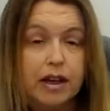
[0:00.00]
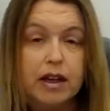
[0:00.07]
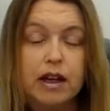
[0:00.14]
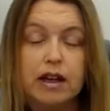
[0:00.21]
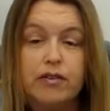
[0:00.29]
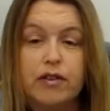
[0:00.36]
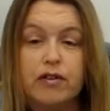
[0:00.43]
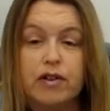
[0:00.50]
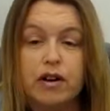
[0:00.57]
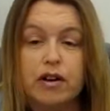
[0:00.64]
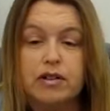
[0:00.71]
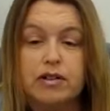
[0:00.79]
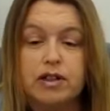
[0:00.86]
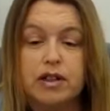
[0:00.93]
If you've
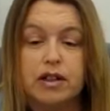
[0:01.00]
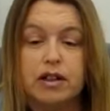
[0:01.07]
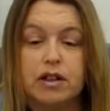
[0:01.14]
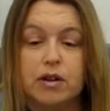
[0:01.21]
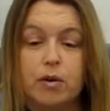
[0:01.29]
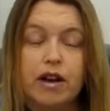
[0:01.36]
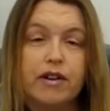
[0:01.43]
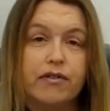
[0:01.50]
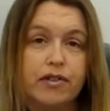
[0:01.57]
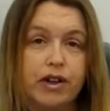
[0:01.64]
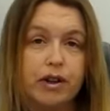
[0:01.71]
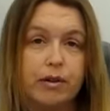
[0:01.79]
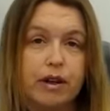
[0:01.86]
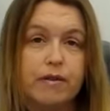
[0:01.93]
got quite a
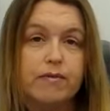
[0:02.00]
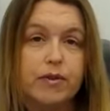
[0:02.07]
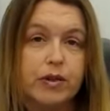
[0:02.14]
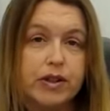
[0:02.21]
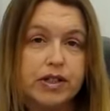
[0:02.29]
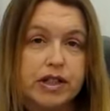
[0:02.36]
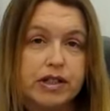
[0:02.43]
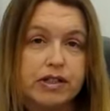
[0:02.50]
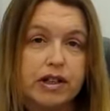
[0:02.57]
few invoices